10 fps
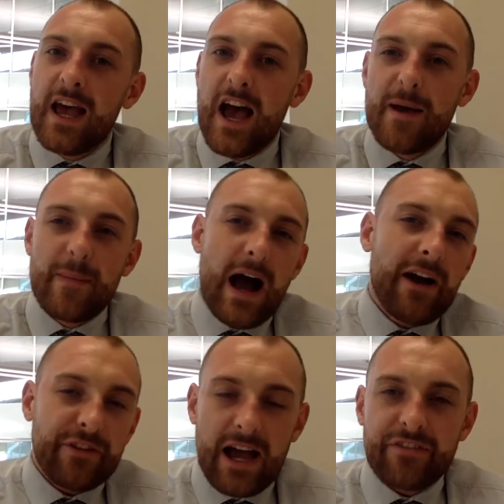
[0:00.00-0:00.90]

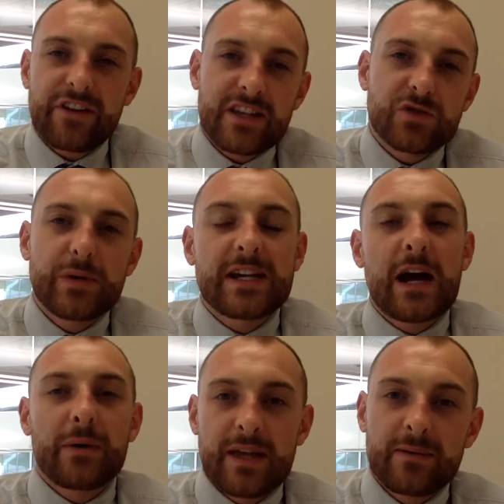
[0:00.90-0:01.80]
After this week,
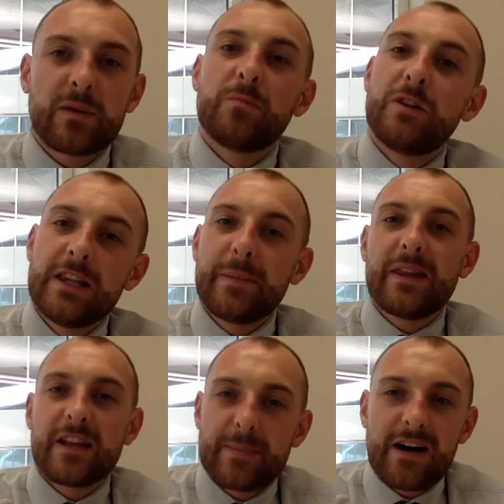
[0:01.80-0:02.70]
I will then
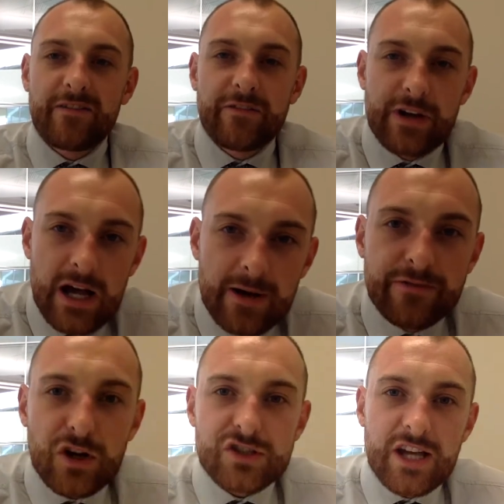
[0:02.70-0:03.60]
limit the amount of
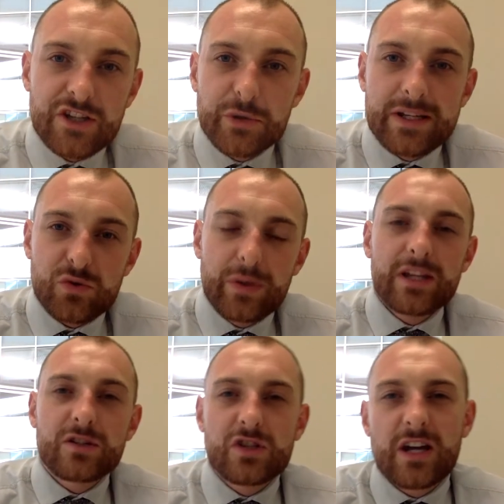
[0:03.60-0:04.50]
vlogs that I do each
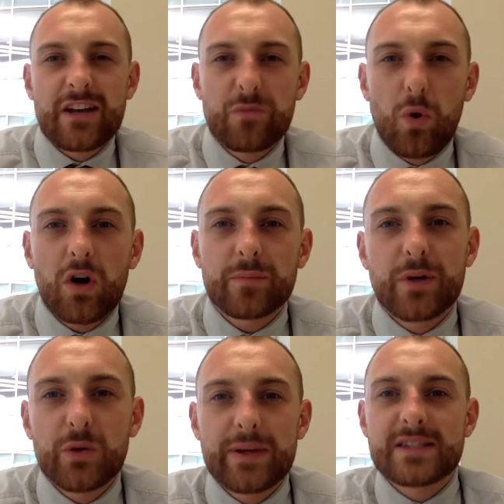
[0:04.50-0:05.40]
week to kind of one
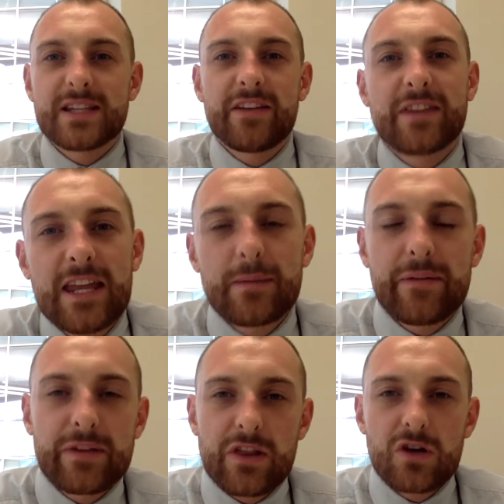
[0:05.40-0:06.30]
per week to keep
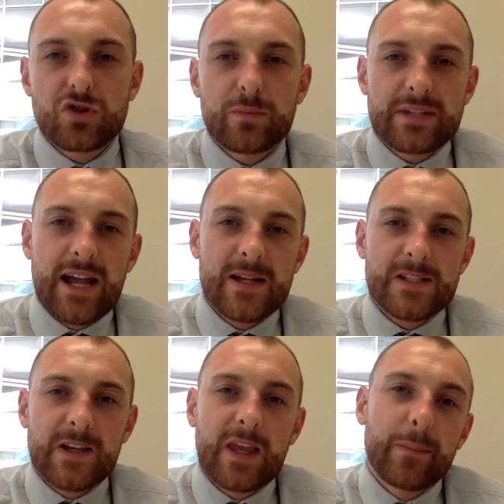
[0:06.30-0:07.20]
giving you those updates
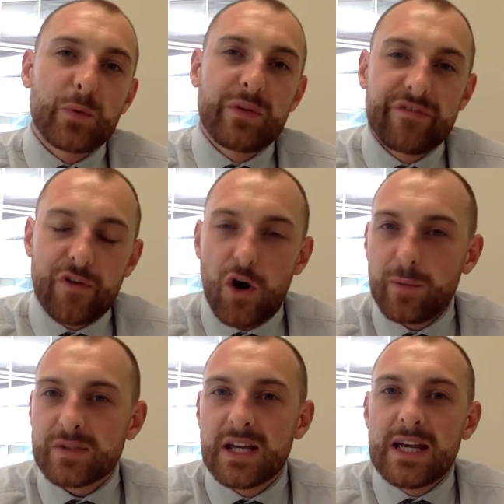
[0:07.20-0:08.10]
and keep you
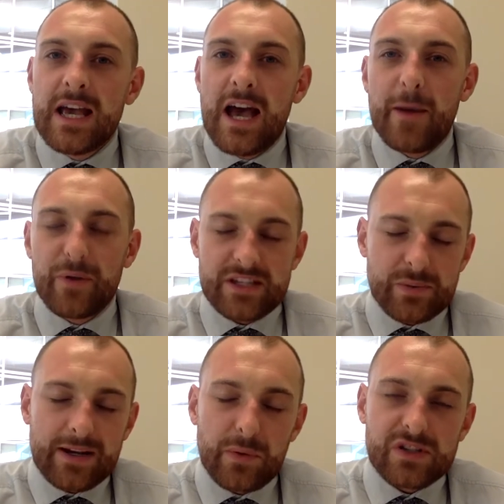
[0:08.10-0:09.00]
informed. But this
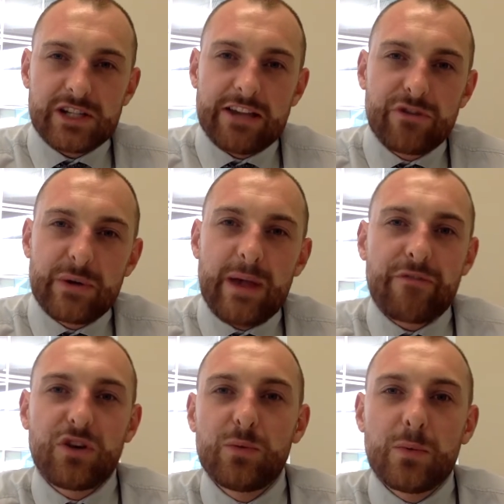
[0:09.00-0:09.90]
week I want to give you a
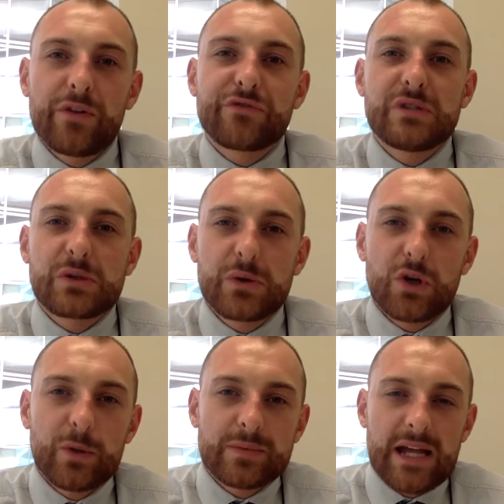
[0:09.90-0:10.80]
few more frequent
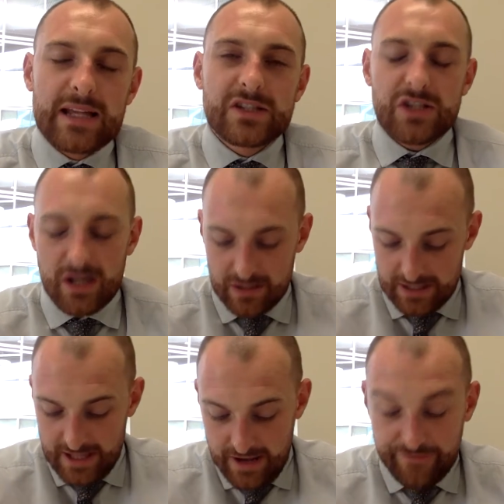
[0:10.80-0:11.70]
updates. So
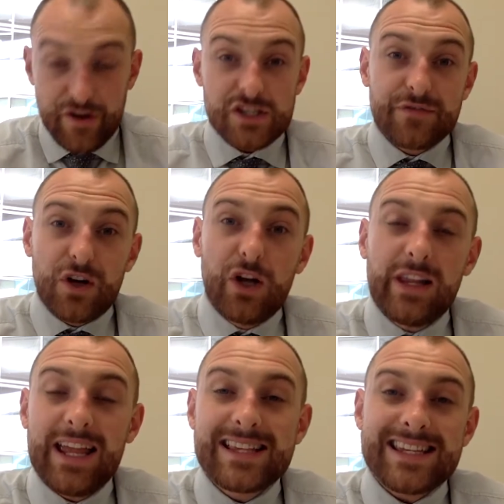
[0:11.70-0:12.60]
first of all,
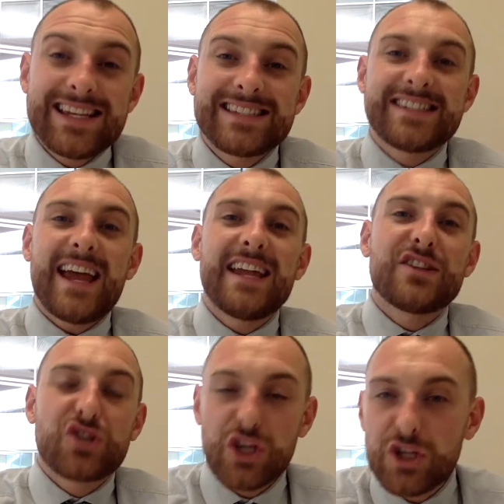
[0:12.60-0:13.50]
it is day
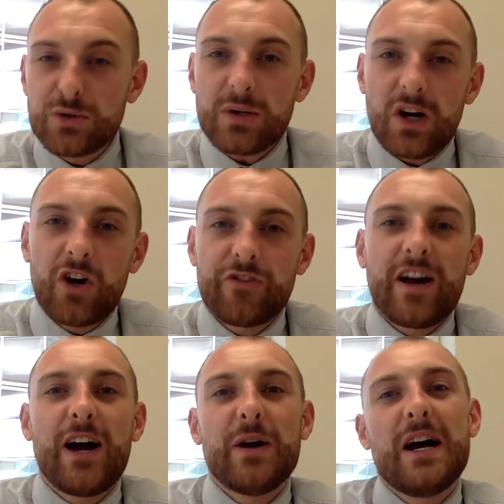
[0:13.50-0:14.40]
2 of
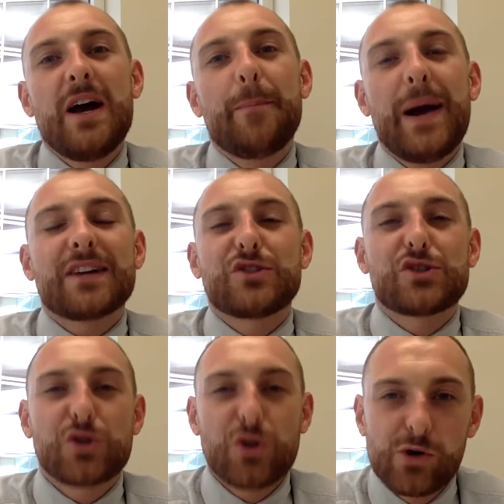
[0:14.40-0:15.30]
our back to
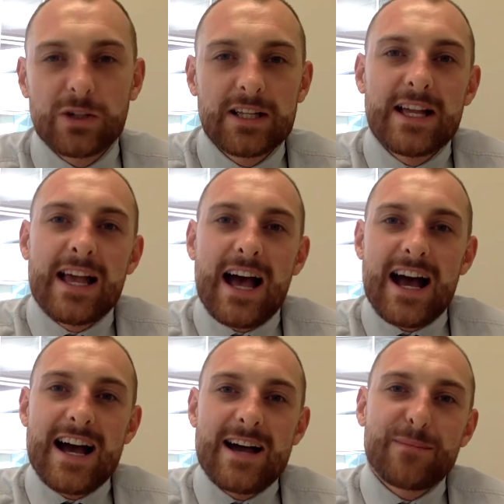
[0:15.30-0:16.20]
school.
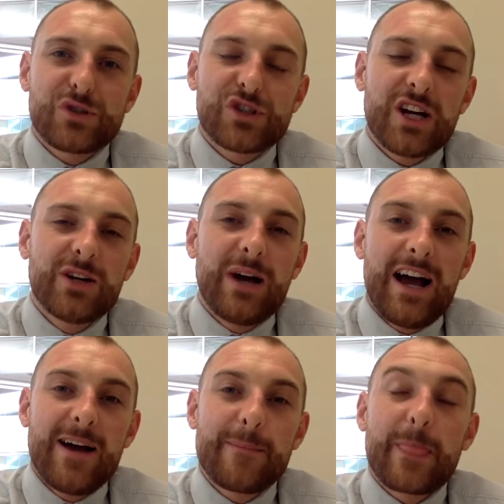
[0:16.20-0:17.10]

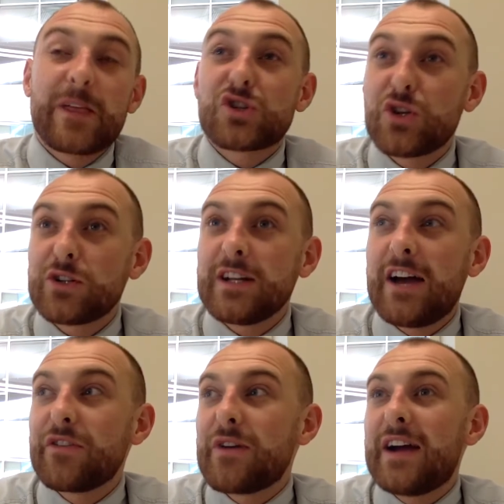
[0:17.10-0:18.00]
The children
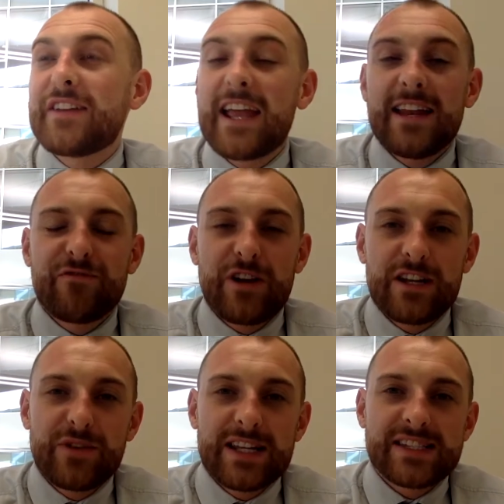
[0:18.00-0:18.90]
have arrived again
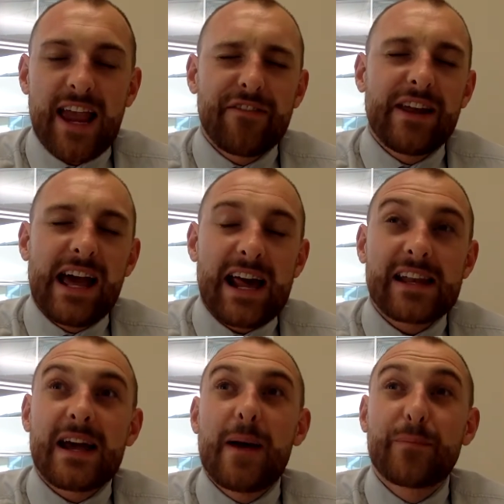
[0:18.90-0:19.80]
really safely. I
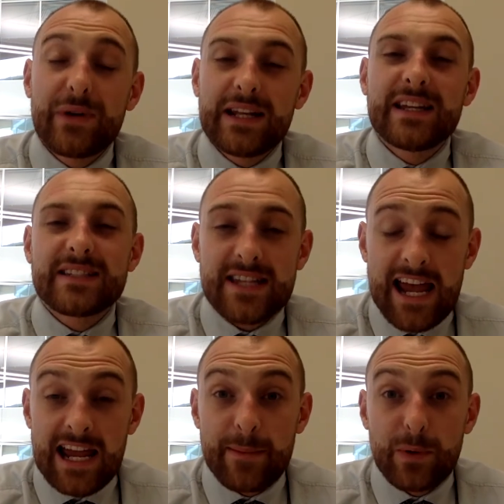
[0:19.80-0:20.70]
had a brilliant
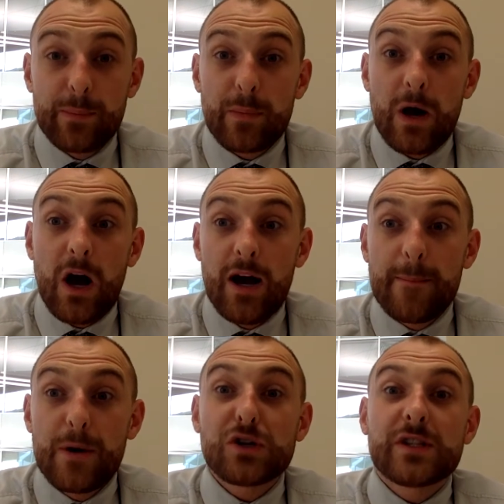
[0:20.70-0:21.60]
day, but
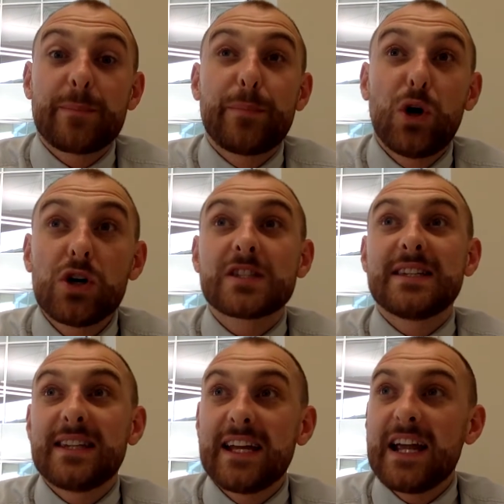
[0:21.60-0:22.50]
most
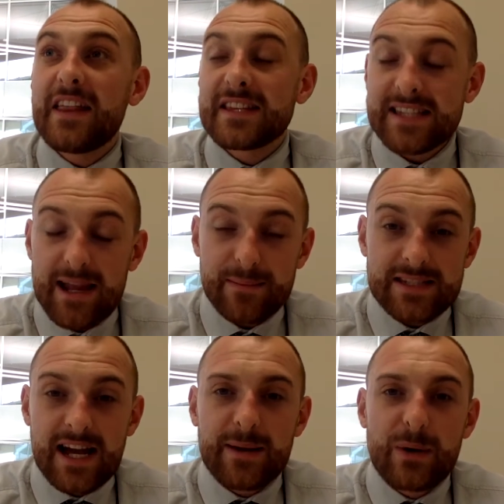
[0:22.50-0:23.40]
importantly, at the same
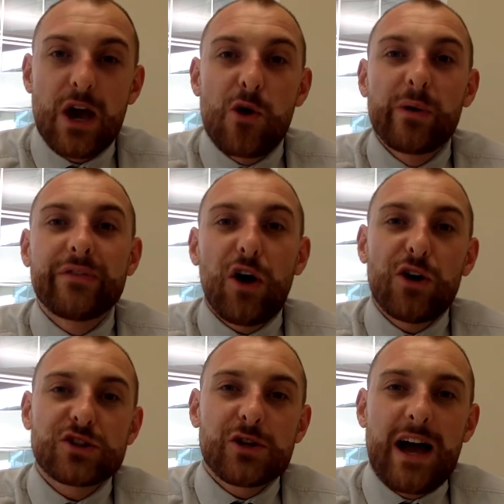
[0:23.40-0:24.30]
time, we've
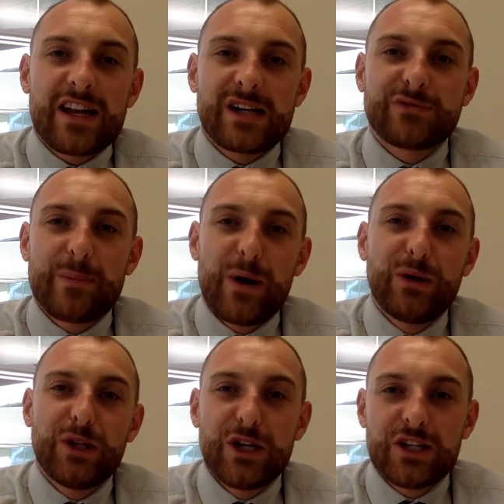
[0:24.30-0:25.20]
also had our remote
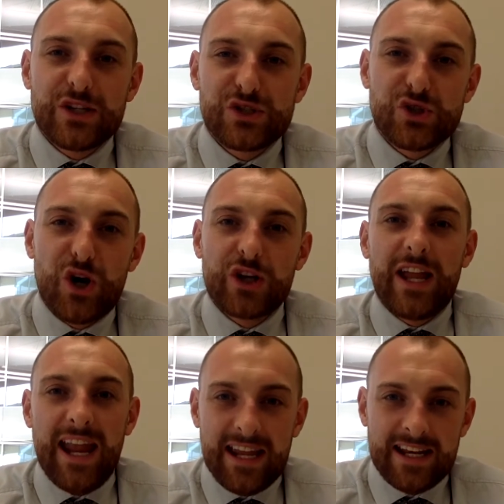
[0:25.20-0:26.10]
learners join
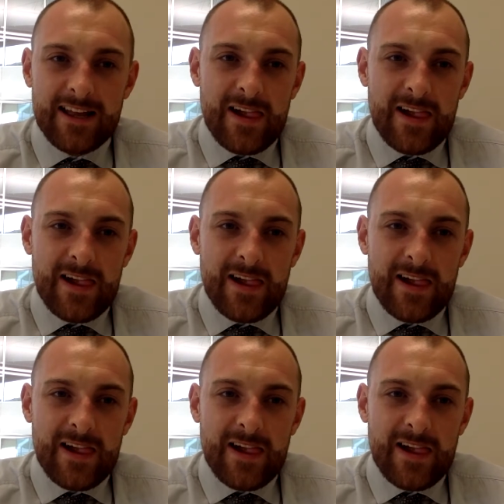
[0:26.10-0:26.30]
in.